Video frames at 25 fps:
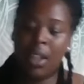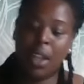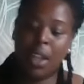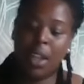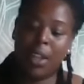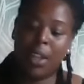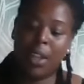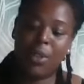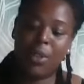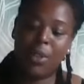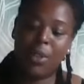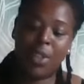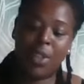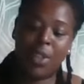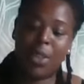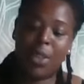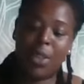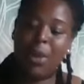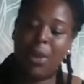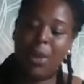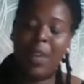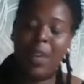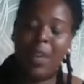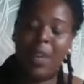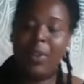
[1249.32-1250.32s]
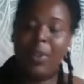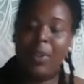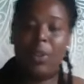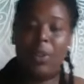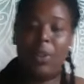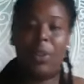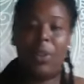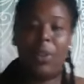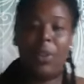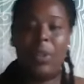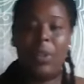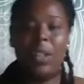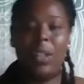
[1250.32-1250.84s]
you still have your
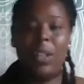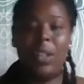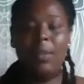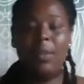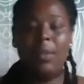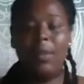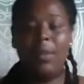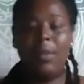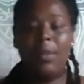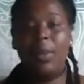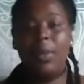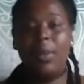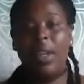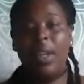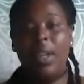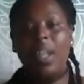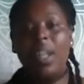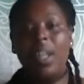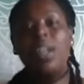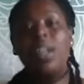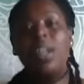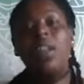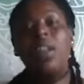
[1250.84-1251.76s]
own element where,